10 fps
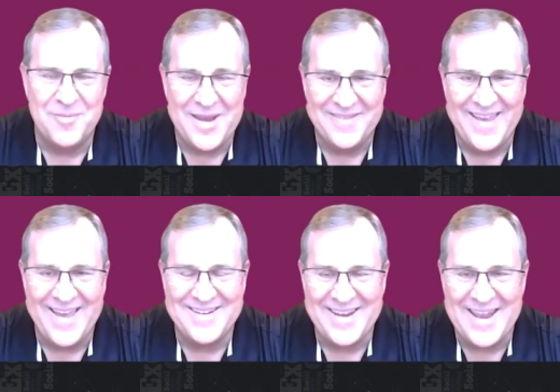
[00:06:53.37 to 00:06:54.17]
I mean,
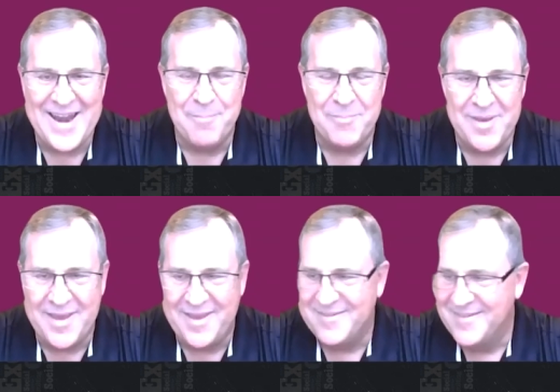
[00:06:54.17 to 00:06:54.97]
that cannot
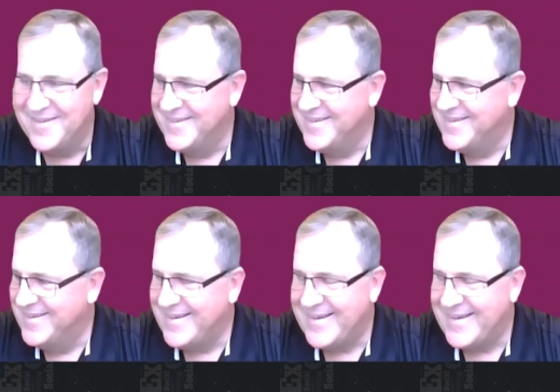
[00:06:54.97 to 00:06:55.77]
be,
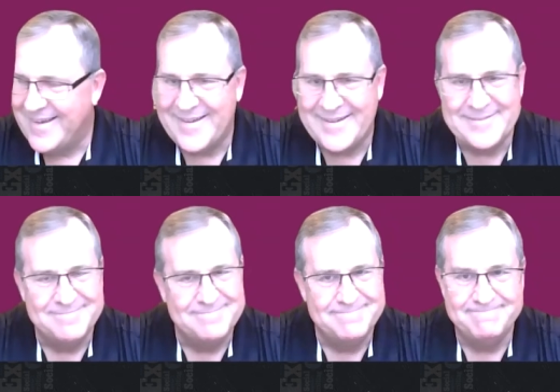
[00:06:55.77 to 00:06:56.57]
uh,
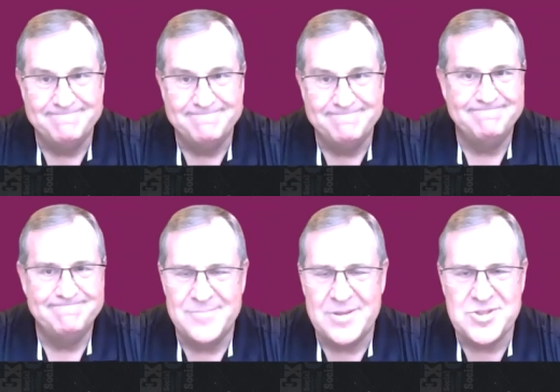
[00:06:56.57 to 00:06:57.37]

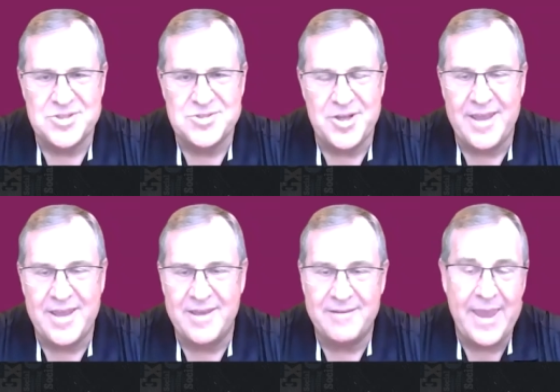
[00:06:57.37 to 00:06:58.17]
it just, you
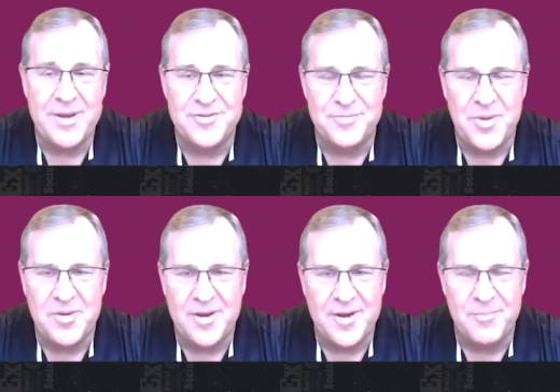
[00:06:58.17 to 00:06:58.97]
can't be disputed.